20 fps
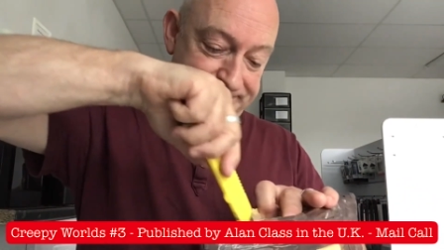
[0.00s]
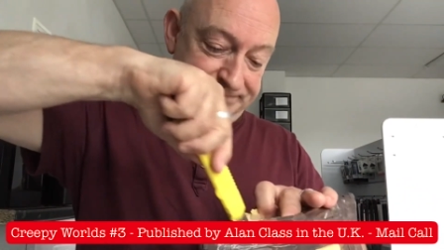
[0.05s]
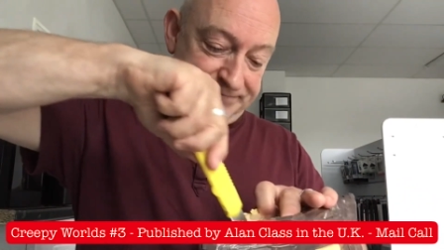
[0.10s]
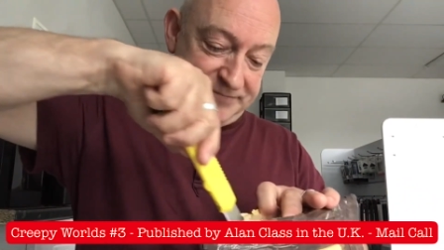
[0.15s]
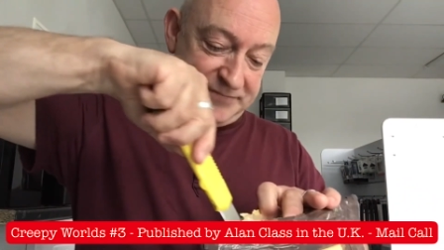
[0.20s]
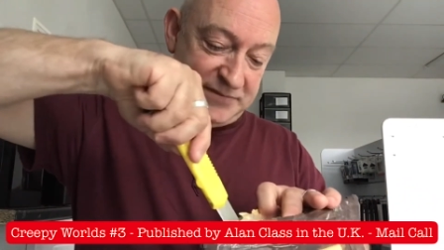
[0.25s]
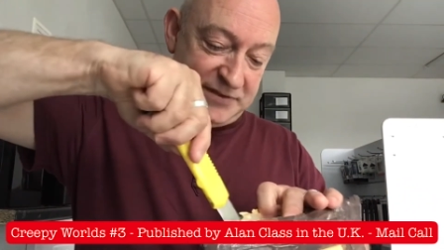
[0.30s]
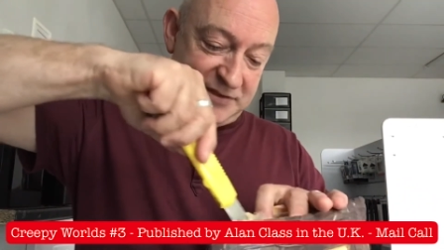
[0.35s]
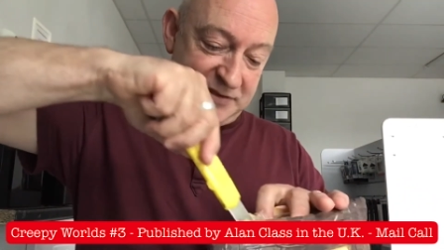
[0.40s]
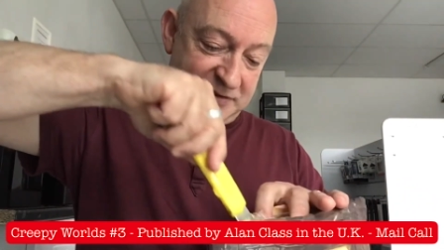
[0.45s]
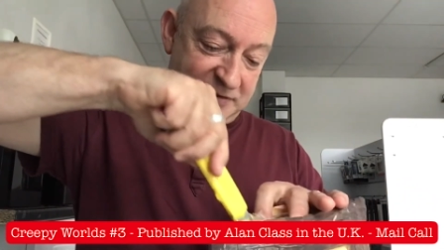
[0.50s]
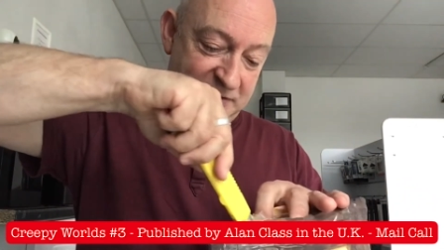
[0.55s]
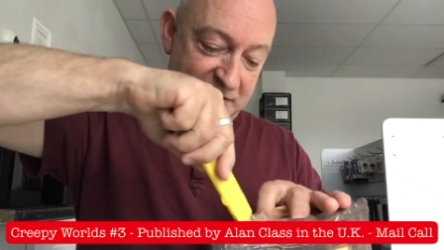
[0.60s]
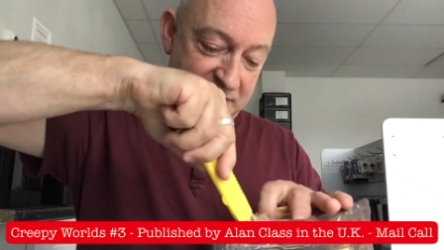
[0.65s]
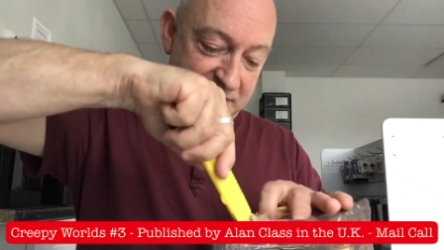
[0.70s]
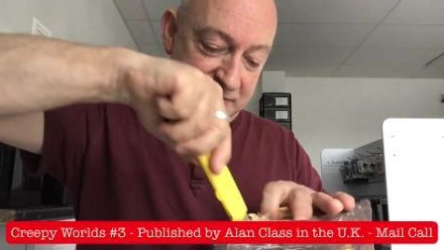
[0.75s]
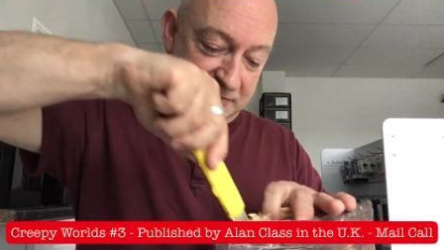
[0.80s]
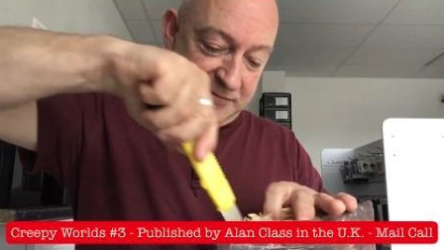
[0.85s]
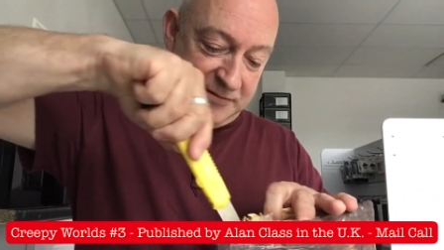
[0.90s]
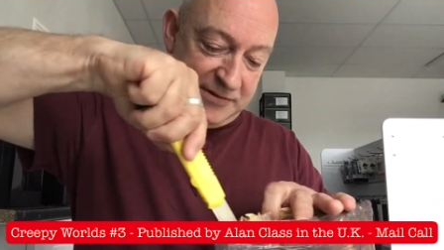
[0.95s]
So,
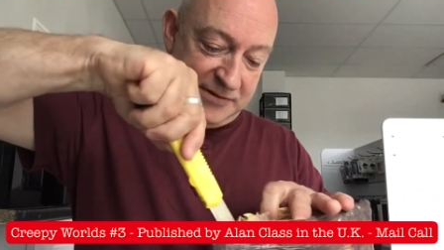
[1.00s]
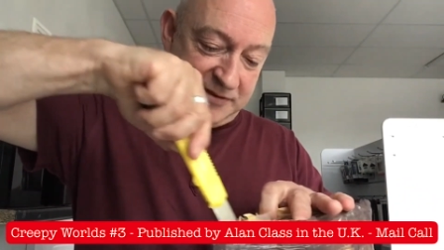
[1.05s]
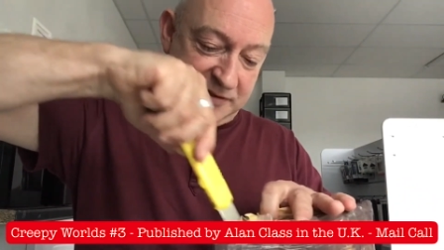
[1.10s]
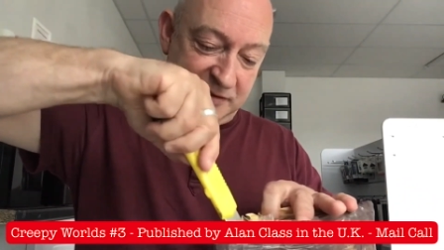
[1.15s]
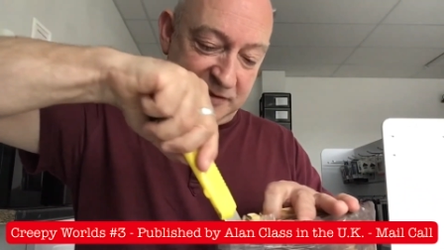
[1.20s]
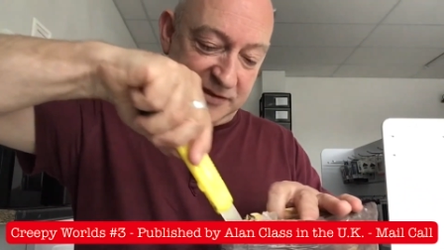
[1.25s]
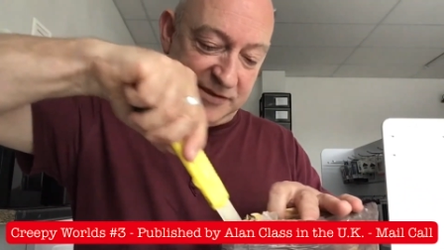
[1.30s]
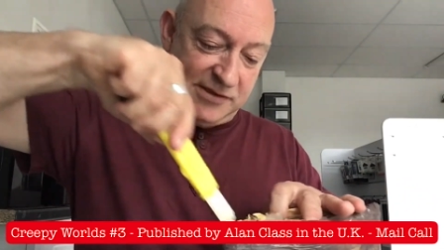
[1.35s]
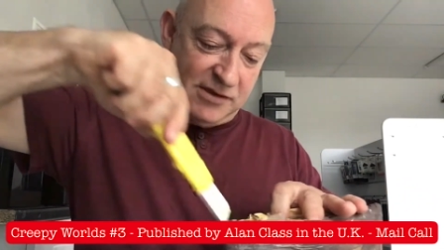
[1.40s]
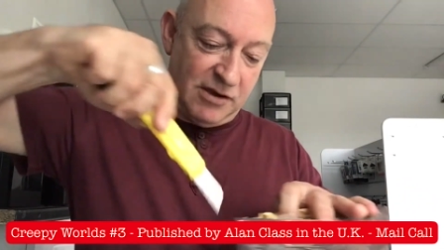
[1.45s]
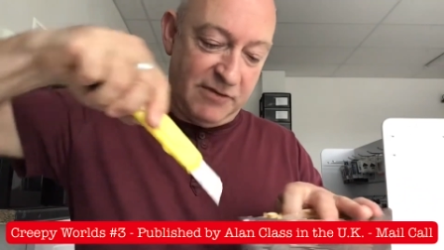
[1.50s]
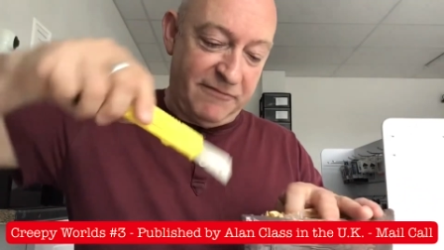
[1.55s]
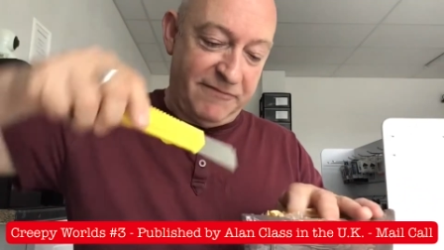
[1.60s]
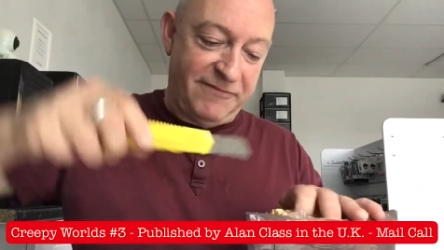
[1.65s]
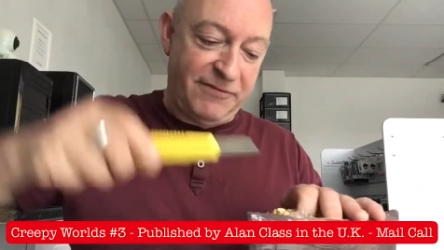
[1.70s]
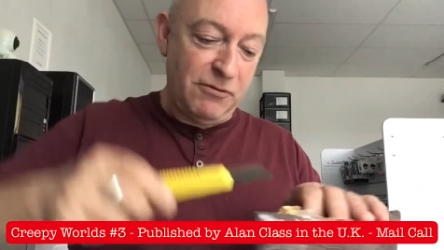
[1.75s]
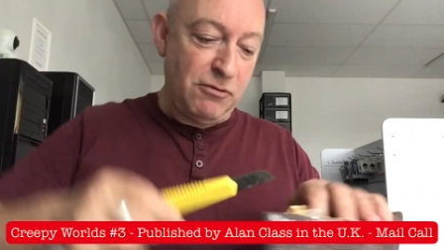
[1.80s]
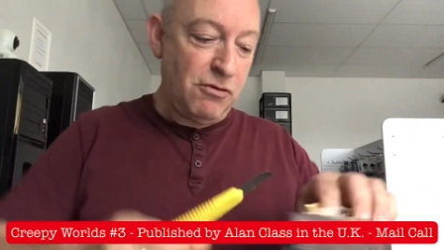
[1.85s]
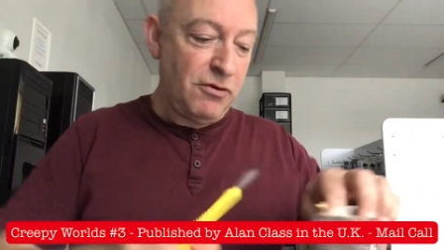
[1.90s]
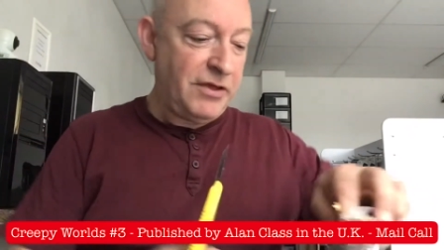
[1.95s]
it's a design
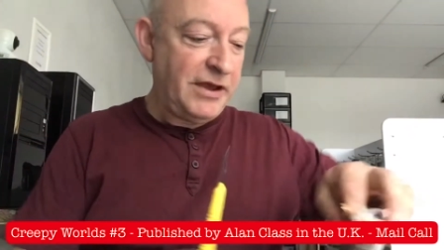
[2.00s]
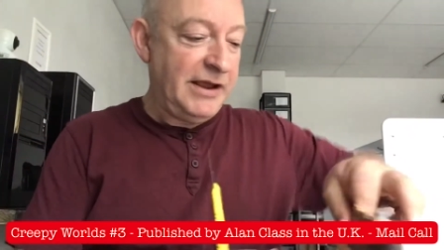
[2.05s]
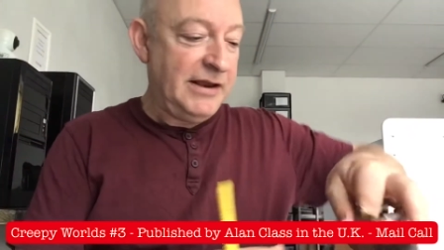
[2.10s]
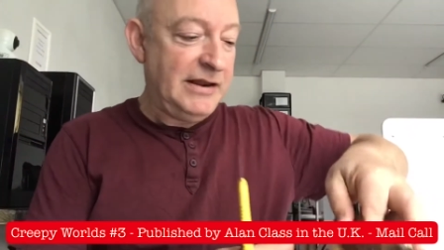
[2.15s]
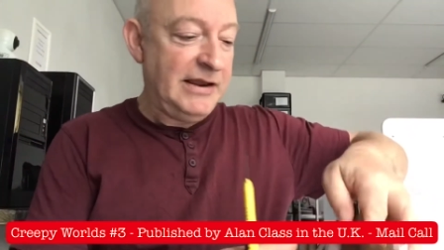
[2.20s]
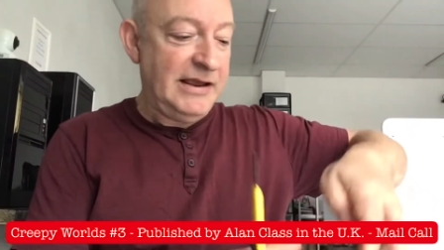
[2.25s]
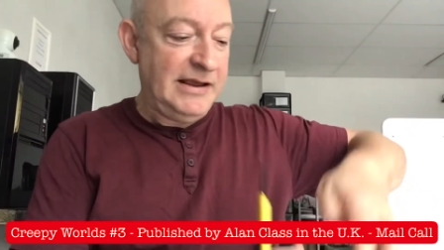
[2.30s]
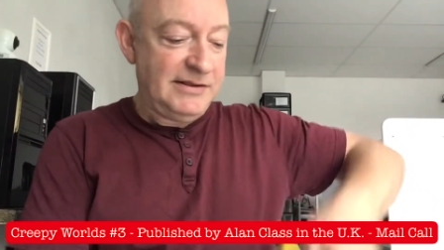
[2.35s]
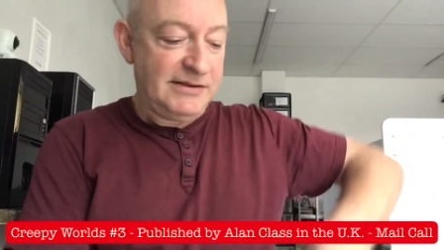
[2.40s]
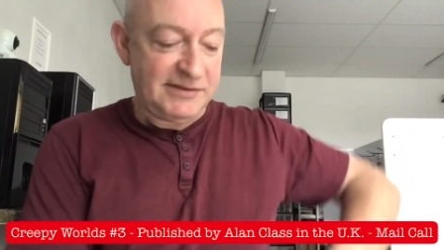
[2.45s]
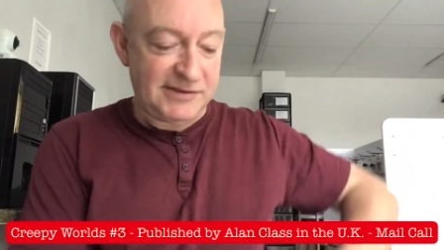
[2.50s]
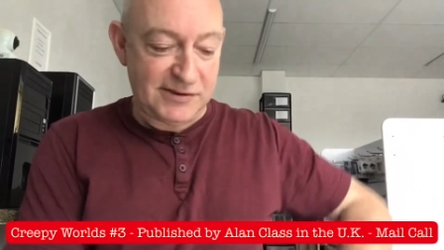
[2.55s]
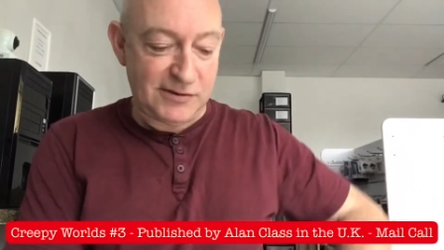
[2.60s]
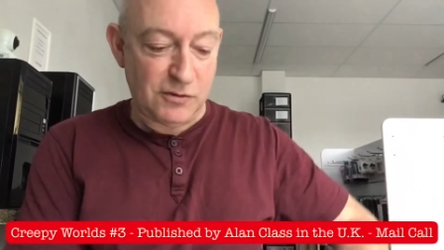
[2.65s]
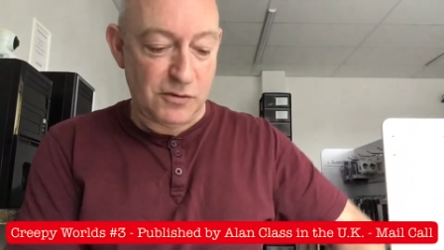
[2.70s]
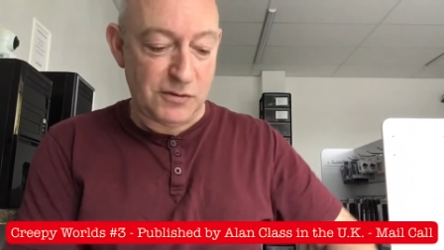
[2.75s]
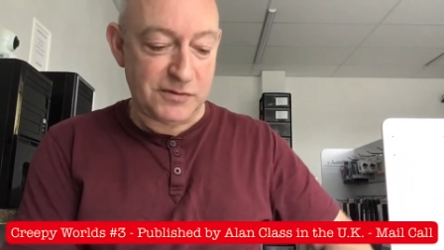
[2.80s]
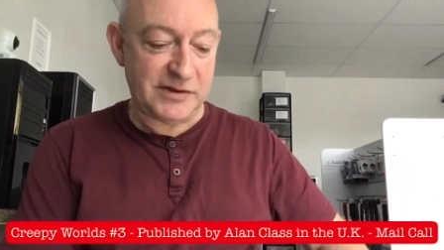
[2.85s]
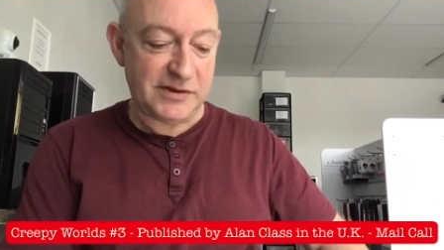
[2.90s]
flaw they need to sort